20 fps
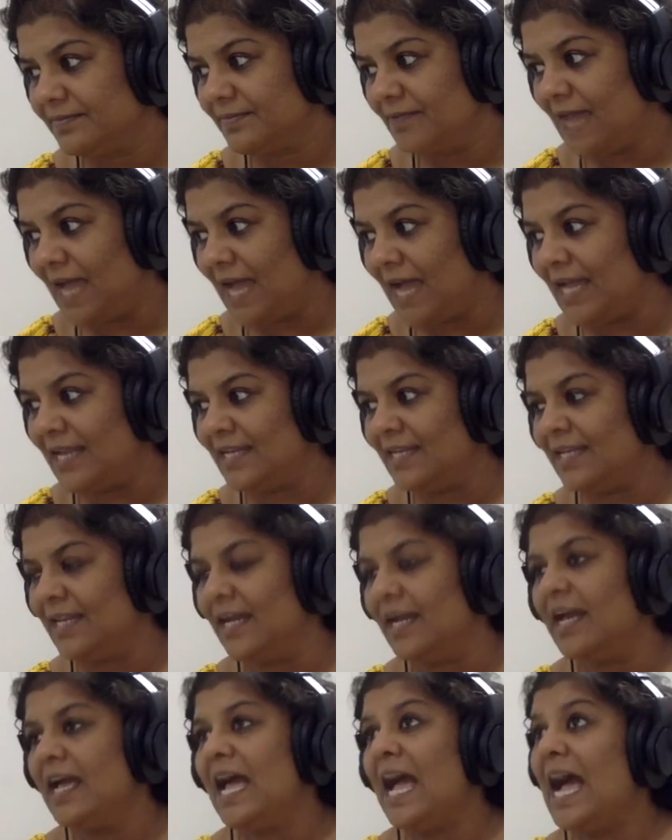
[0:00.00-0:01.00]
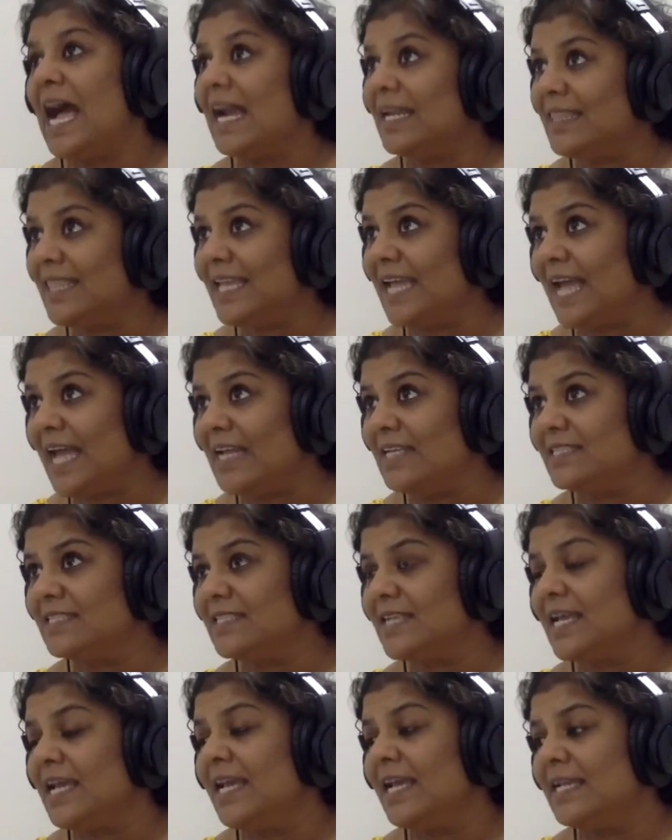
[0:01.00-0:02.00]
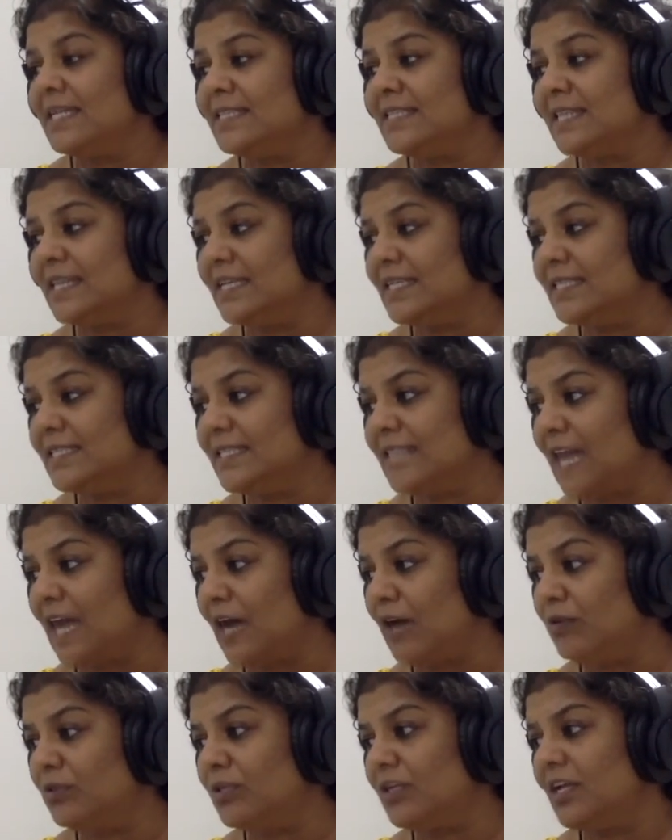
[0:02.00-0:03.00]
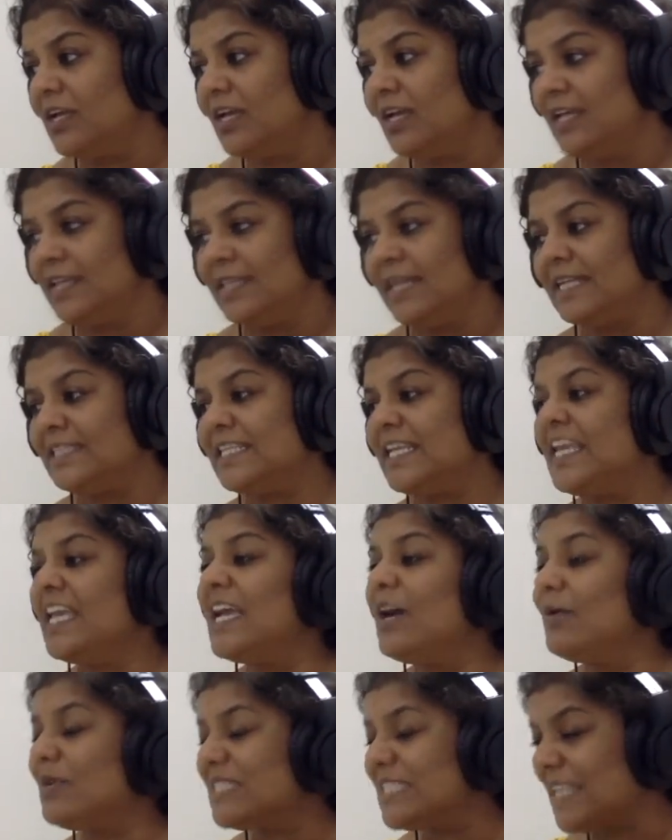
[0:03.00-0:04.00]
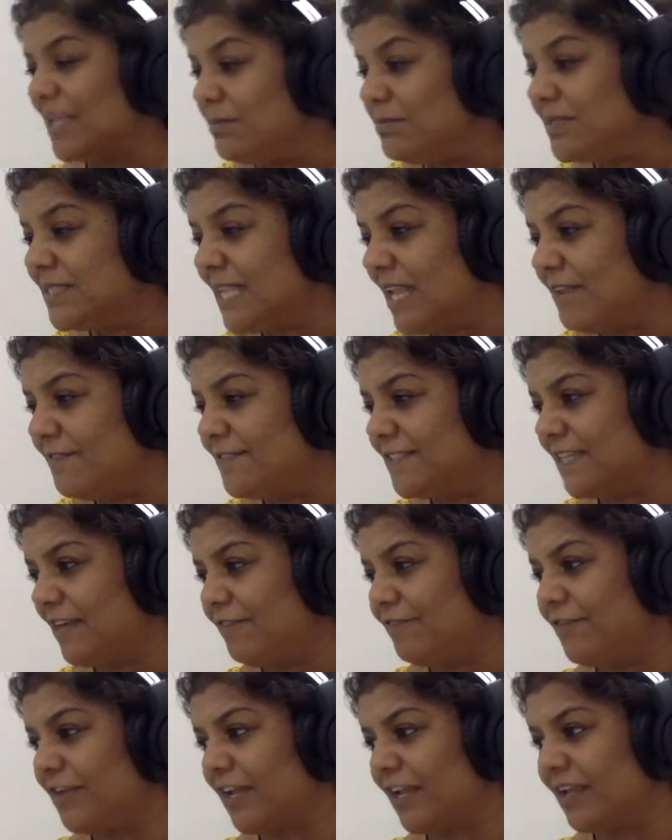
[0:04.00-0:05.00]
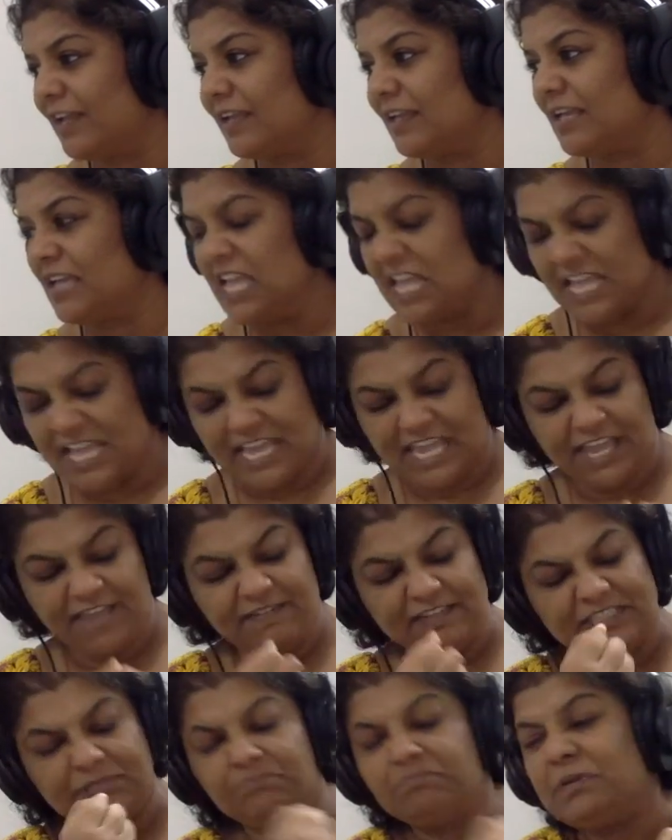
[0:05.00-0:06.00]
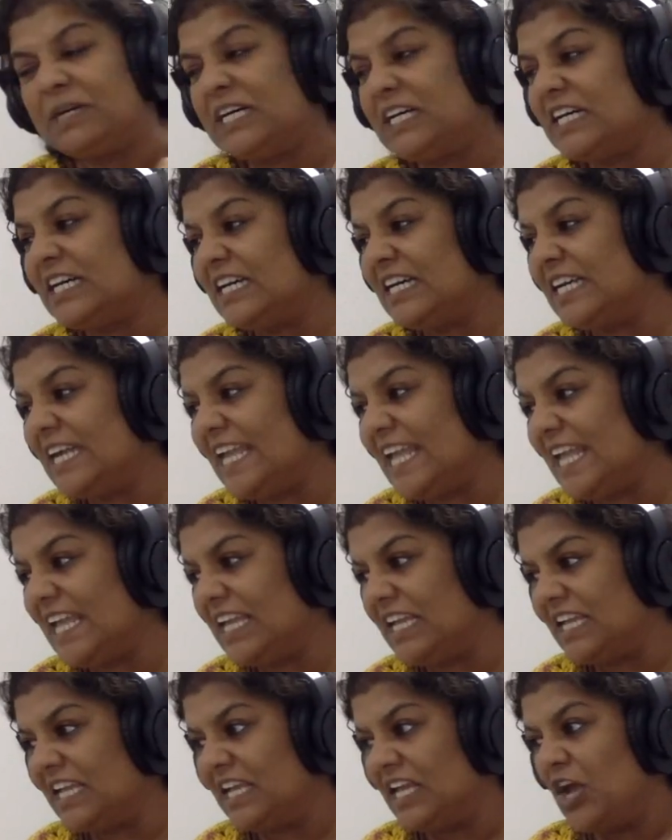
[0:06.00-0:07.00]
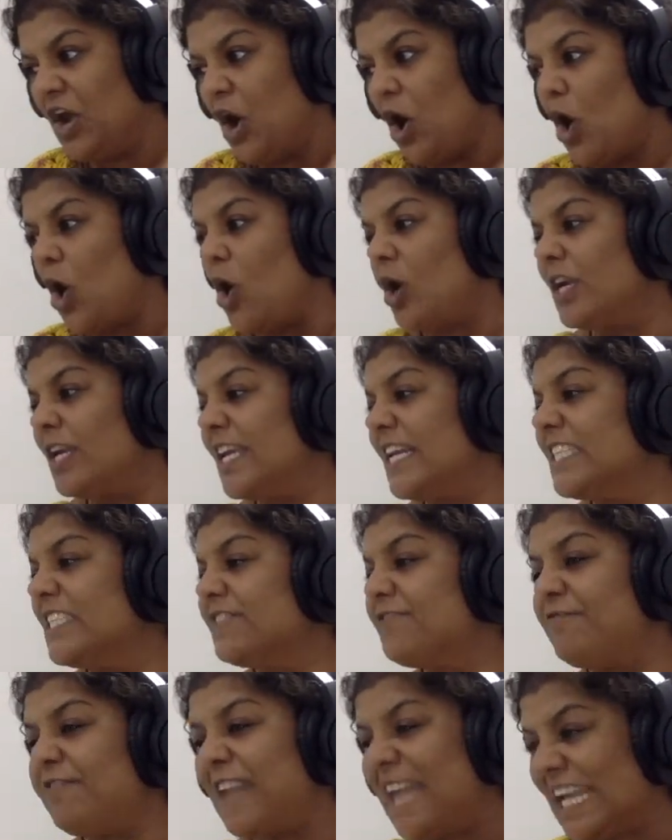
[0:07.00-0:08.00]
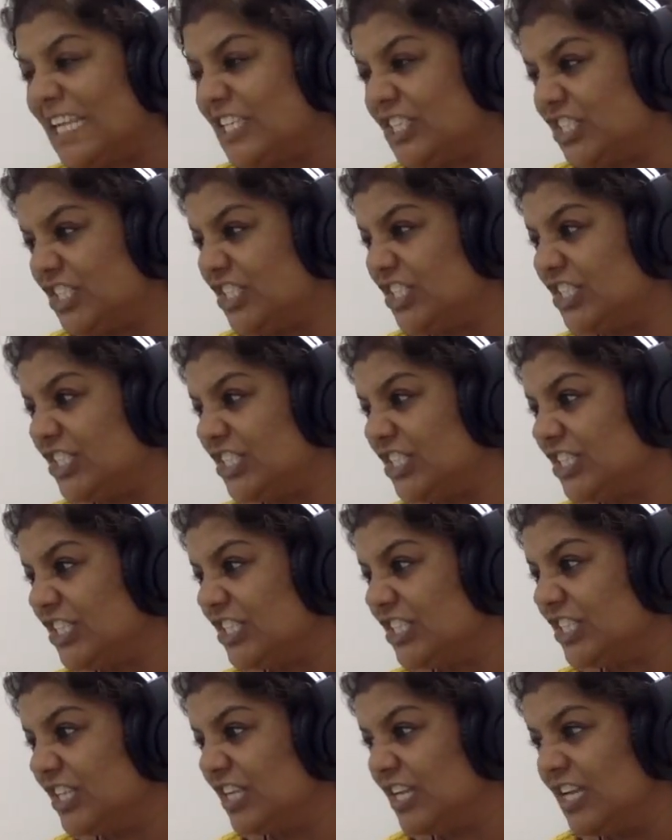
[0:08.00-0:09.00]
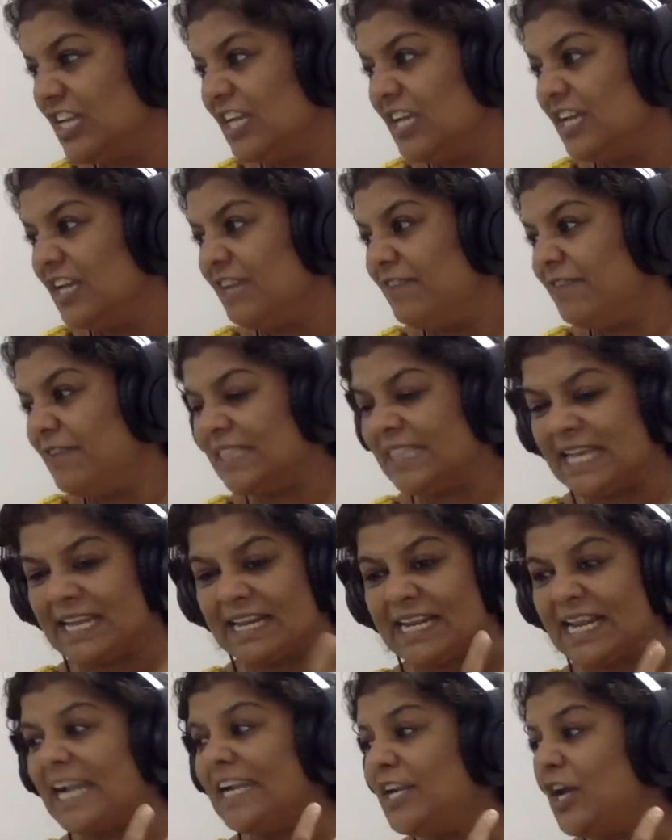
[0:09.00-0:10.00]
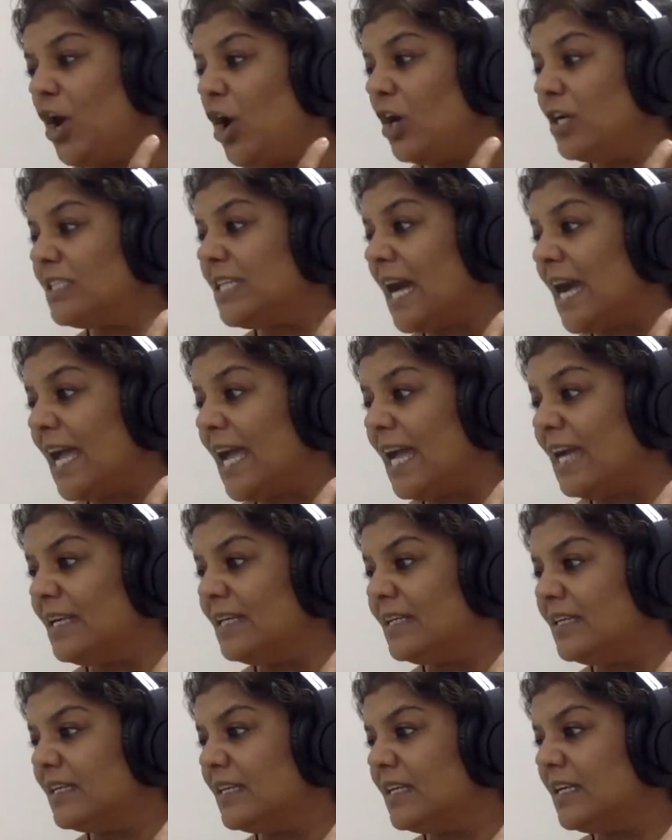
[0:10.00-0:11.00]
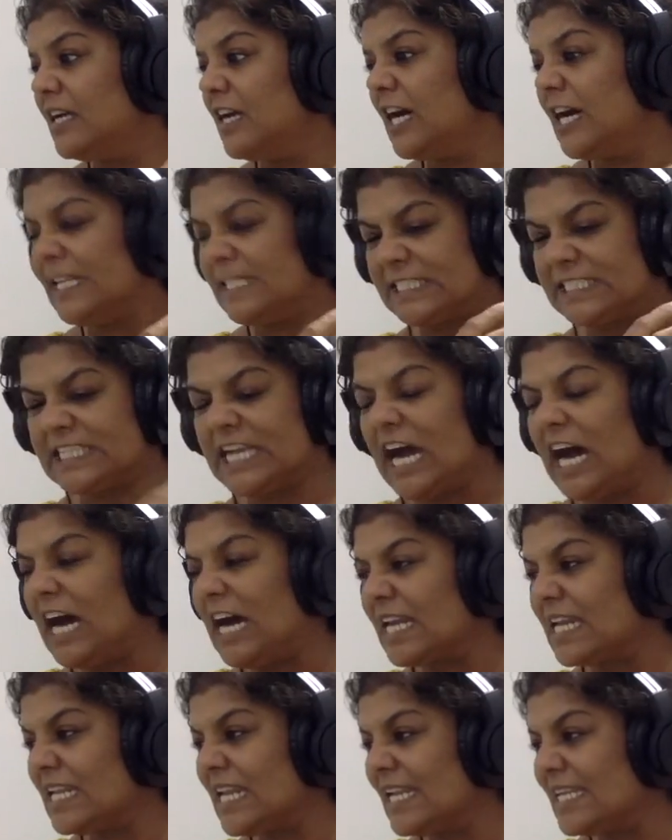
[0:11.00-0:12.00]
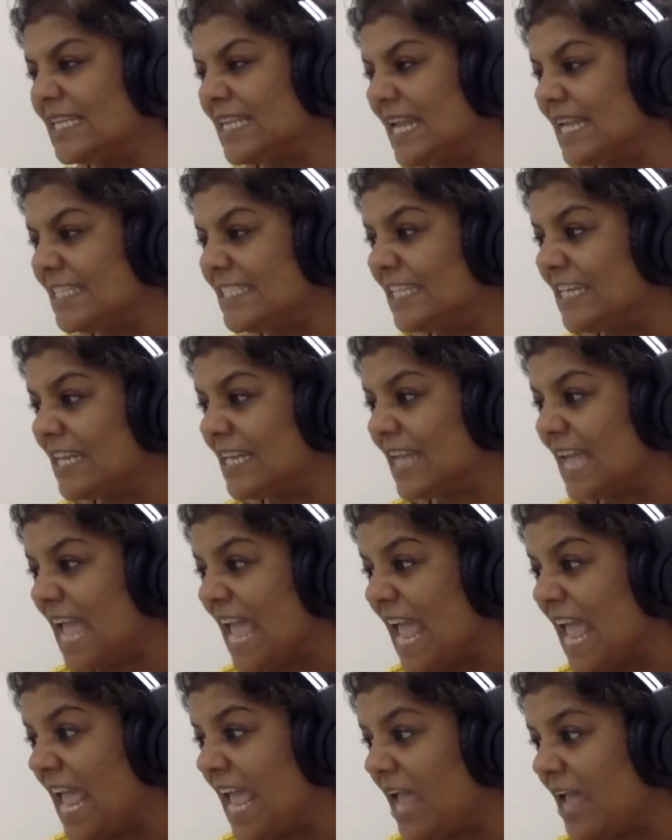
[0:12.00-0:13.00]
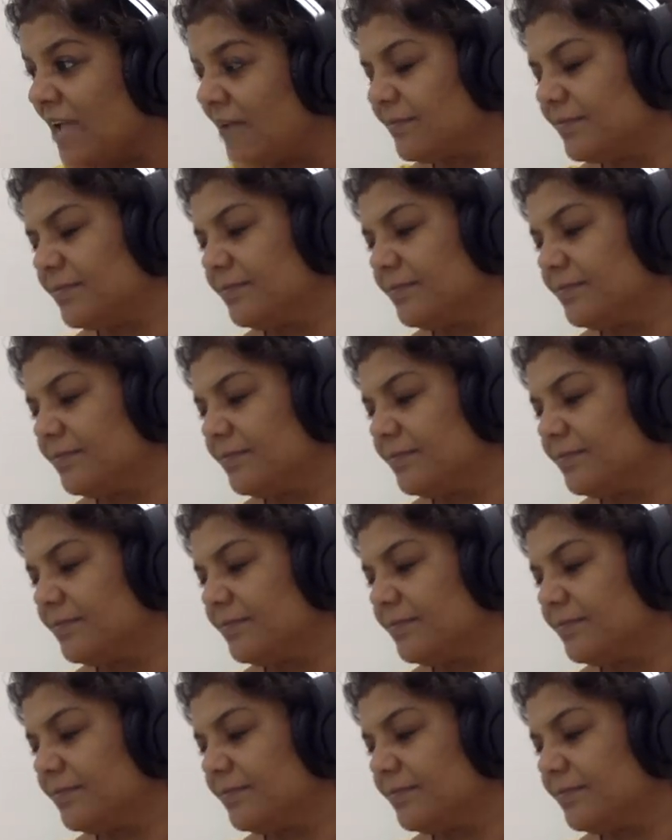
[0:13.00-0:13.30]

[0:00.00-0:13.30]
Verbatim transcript: And at the end, it turns out that he was himself suffering. He was burning on his flesh with a red hot iron, a scarlet letter A.